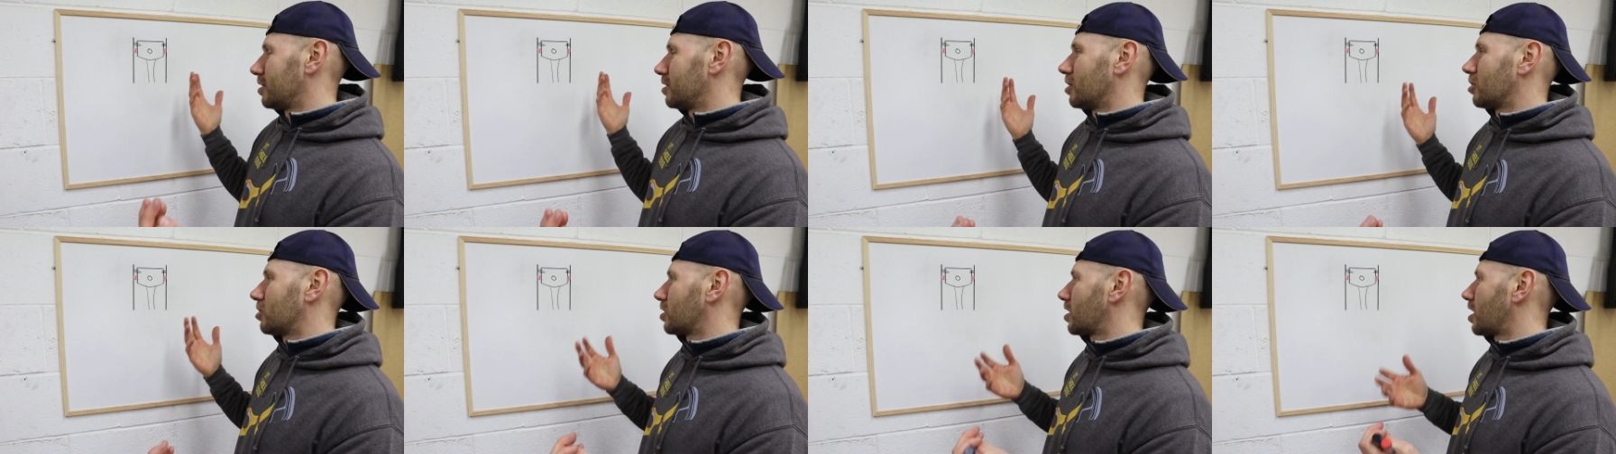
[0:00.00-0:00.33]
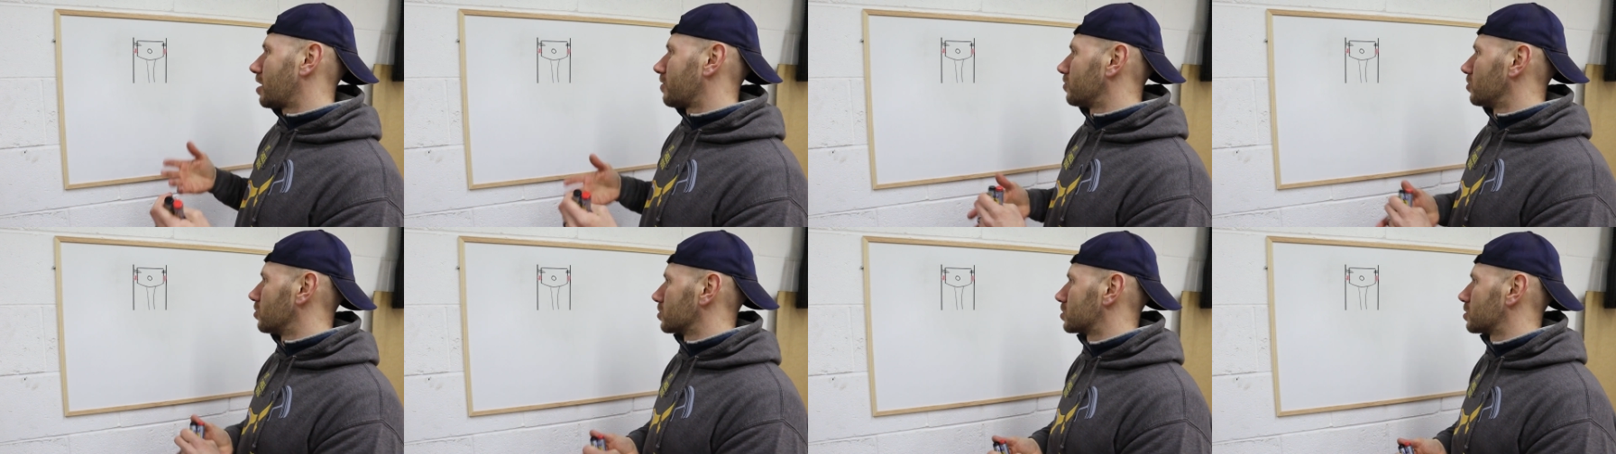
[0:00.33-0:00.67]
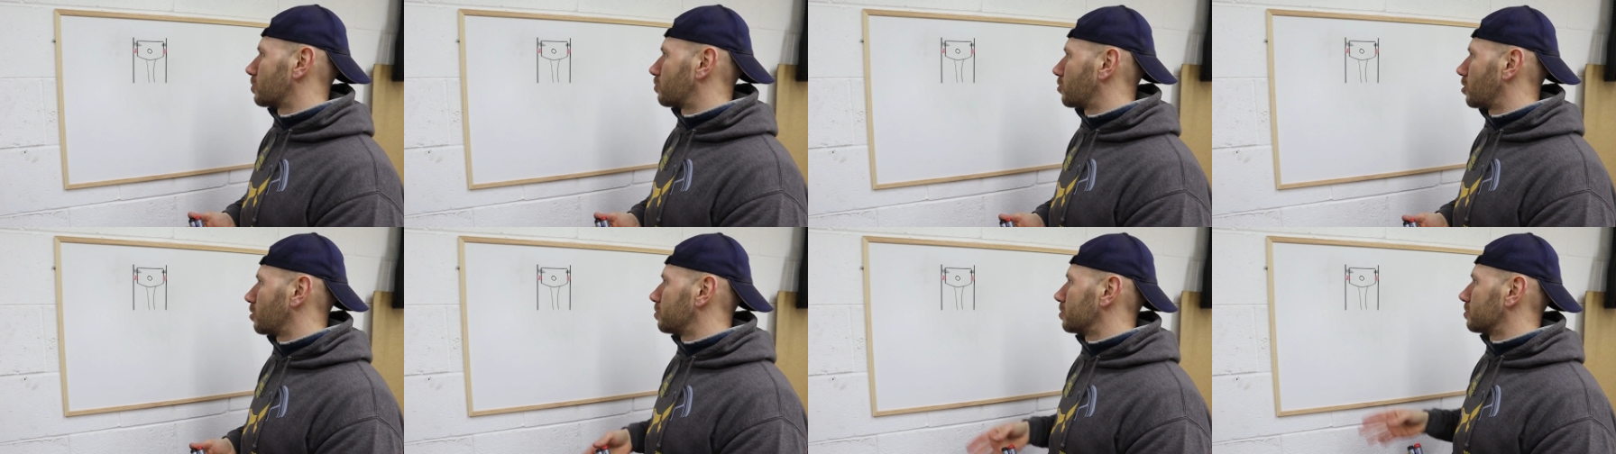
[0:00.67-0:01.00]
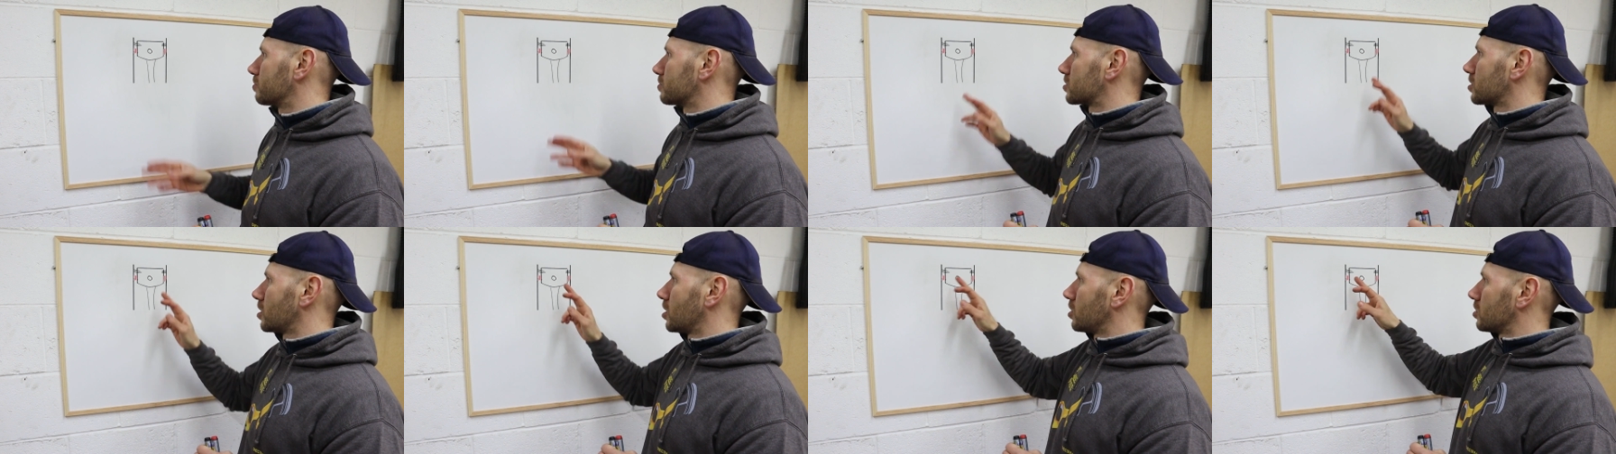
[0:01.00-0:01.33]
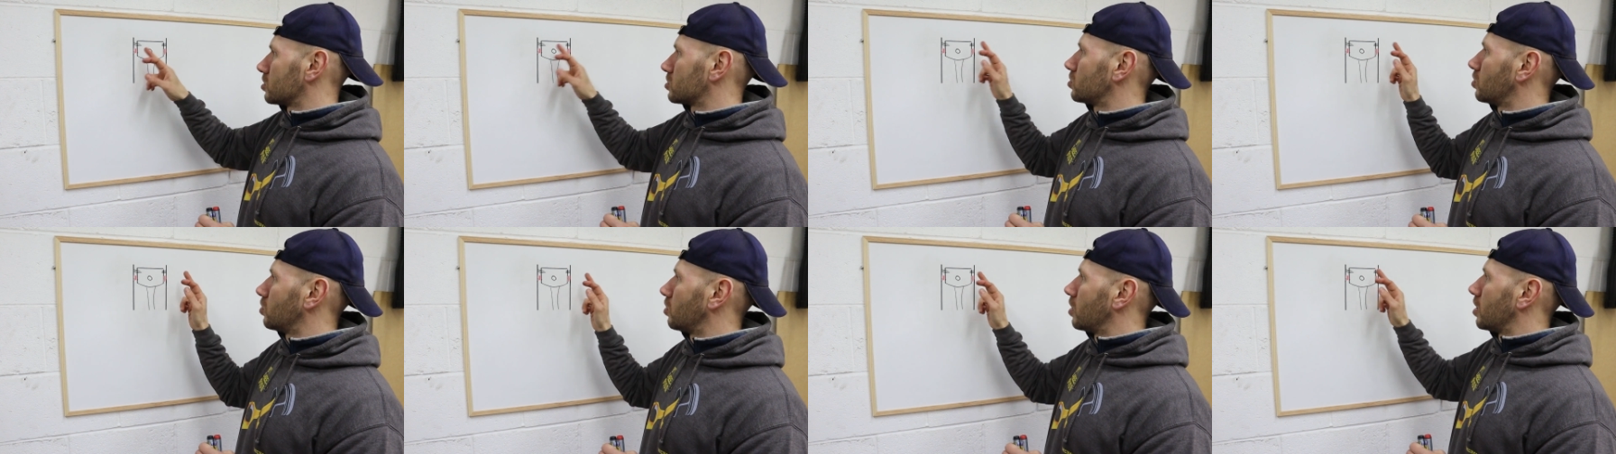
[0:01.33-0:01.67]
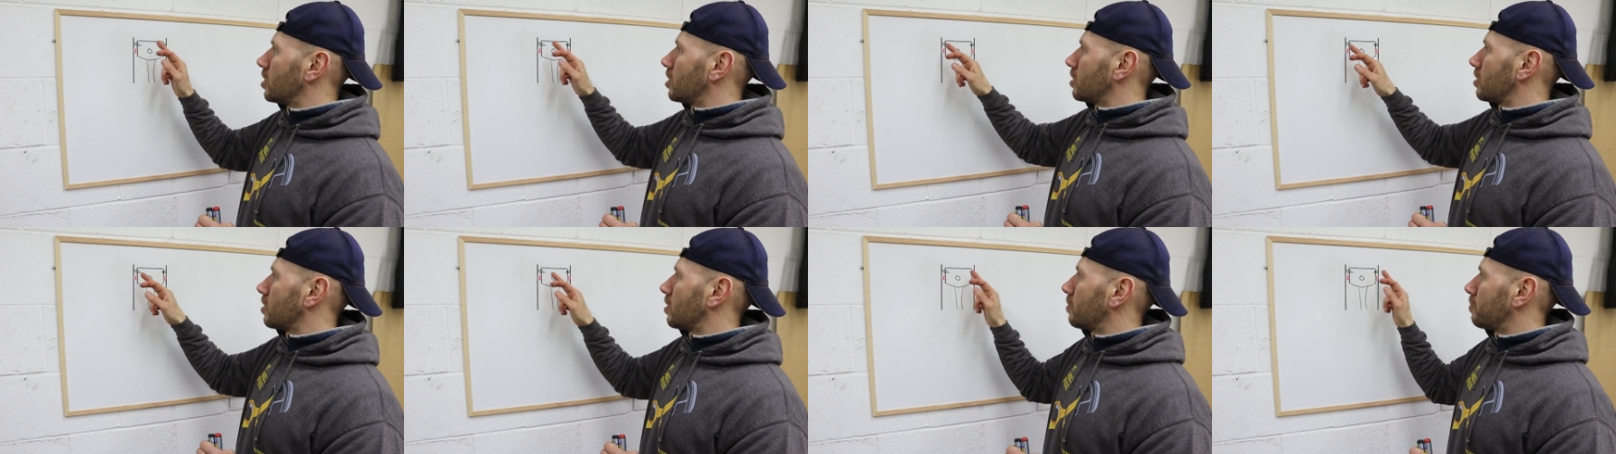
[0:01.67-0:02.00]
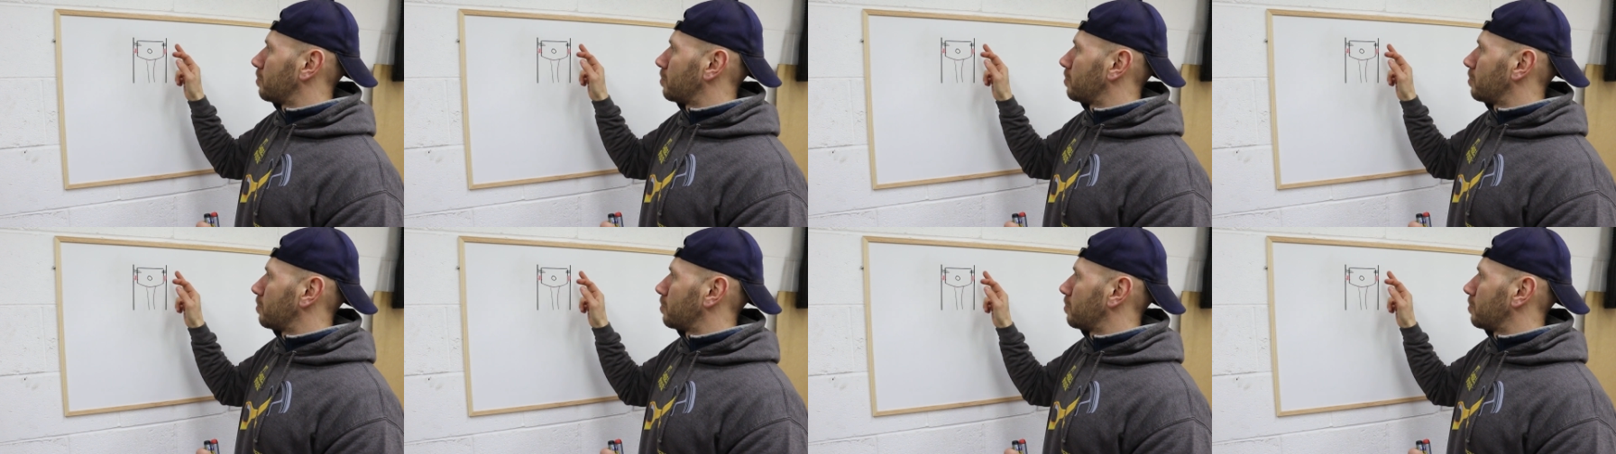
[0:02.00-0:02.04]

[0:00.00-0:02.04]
You're going to have loads of problems. So